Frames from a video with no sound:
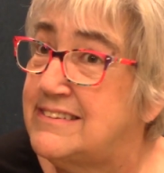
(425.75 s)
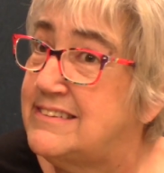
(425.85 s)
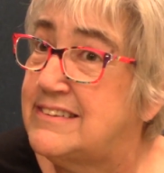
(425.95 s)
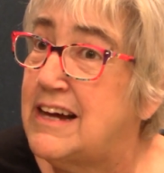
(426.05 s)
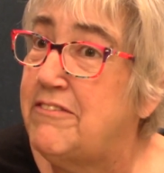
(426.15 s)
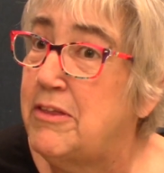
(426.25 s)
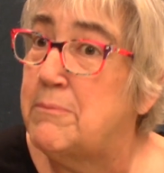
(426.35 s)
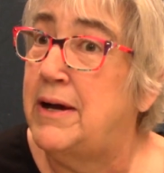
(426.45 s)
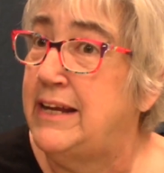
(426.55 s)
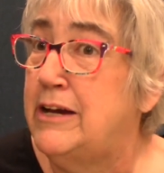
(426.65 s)
and stuff that
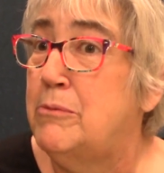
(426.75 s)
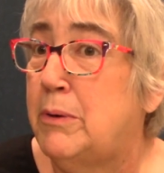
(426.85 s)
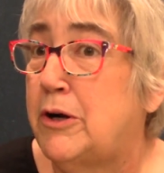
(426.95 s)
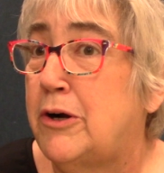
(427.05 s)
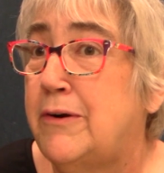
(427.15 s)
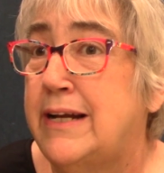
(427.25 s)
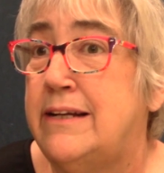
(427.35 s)
might help her. Yeah.